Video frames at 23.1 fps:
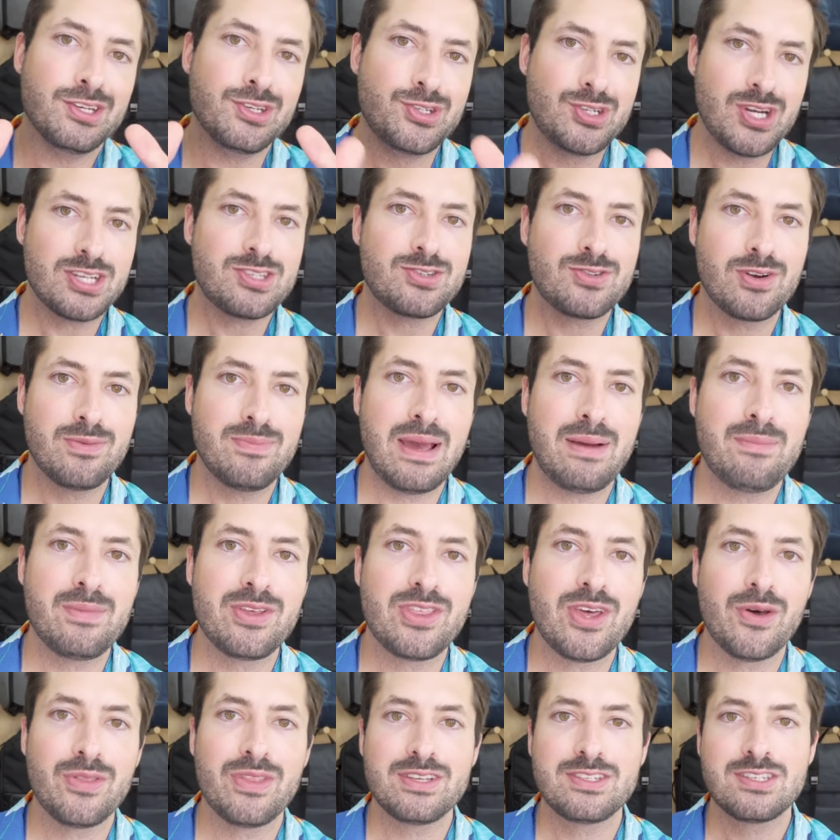Just remember
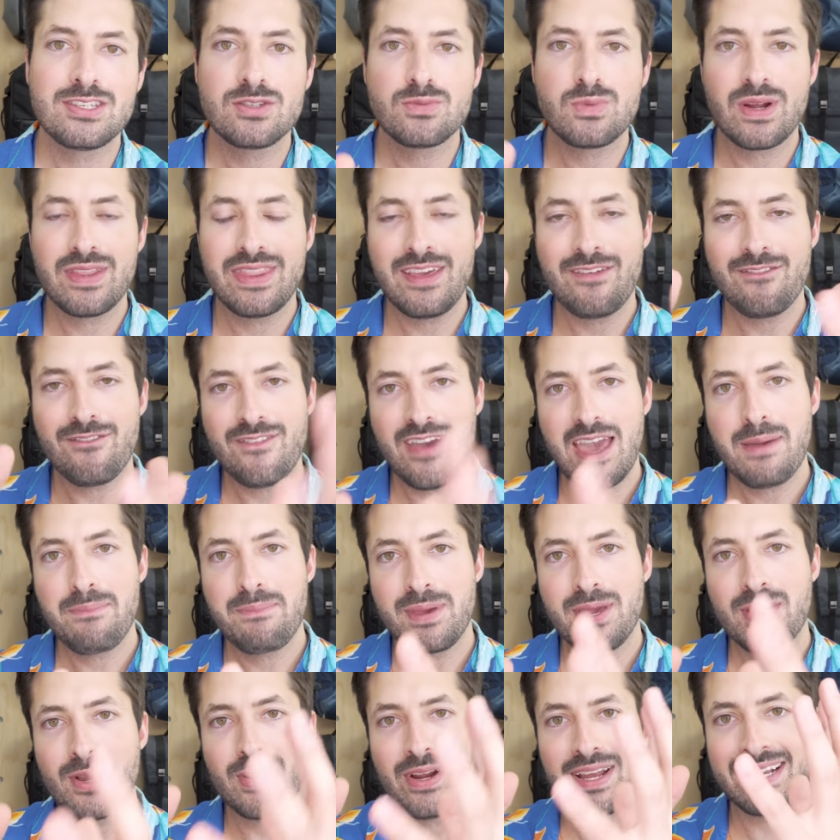though, this is where the
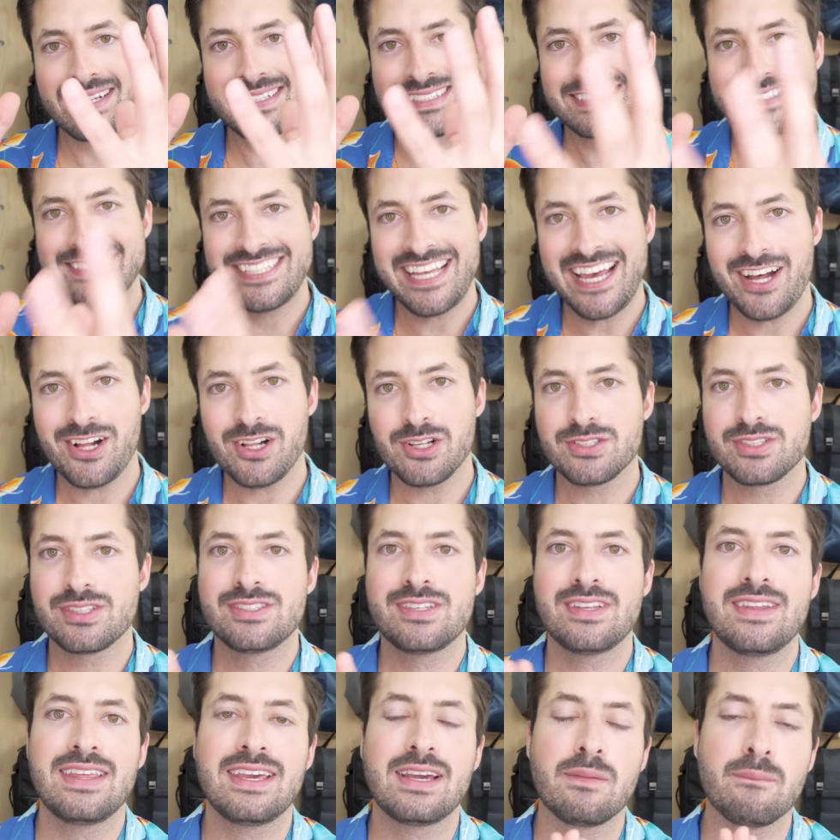Vapur excels,
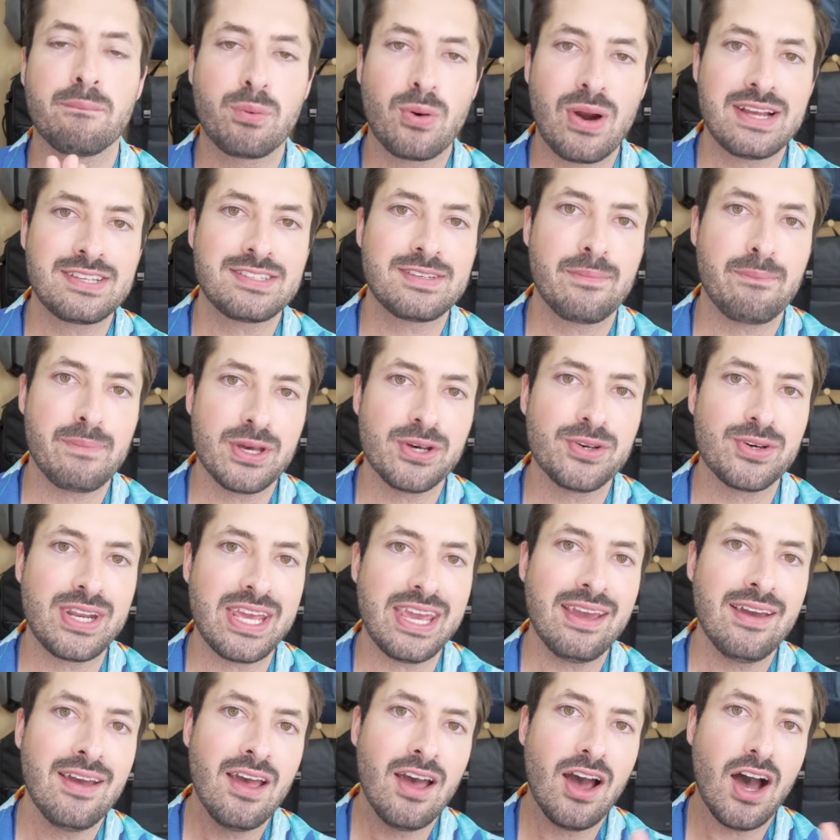is in the
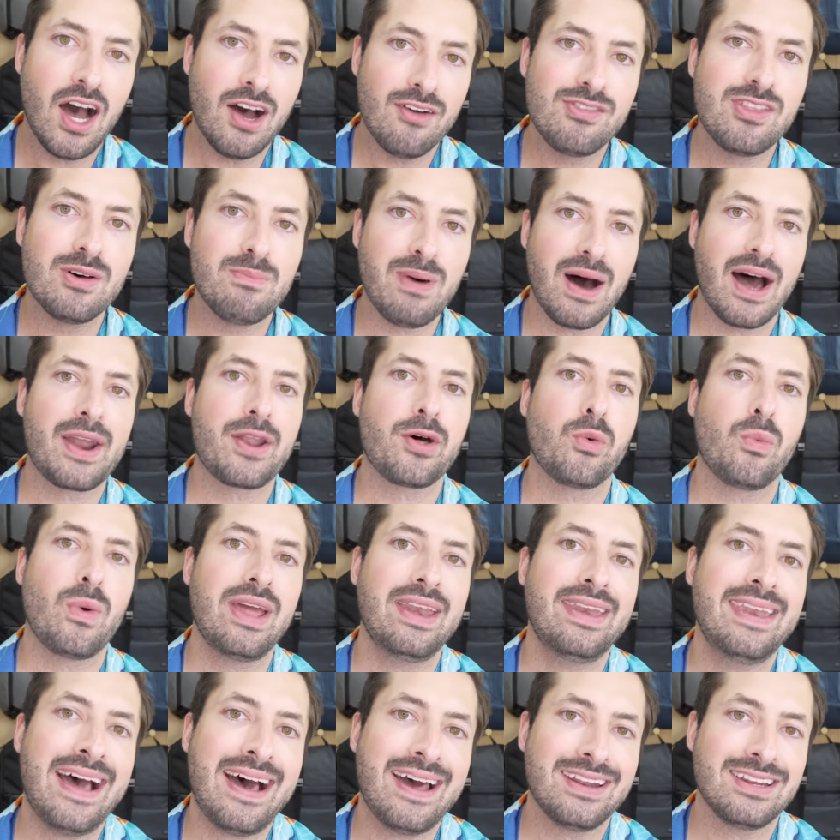compressibility of the bottle
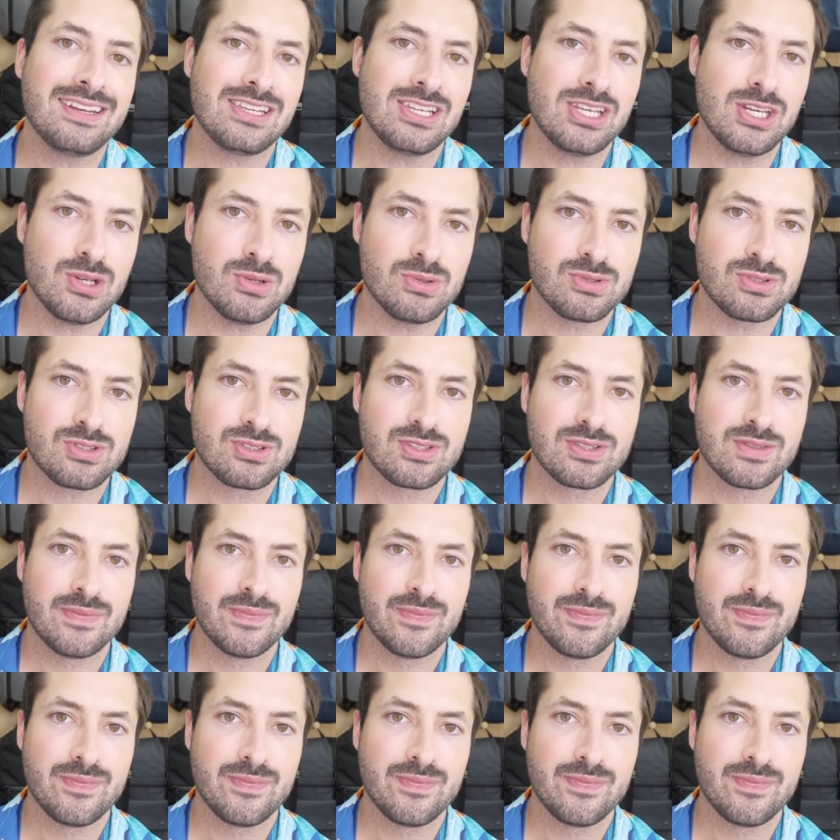when not in use.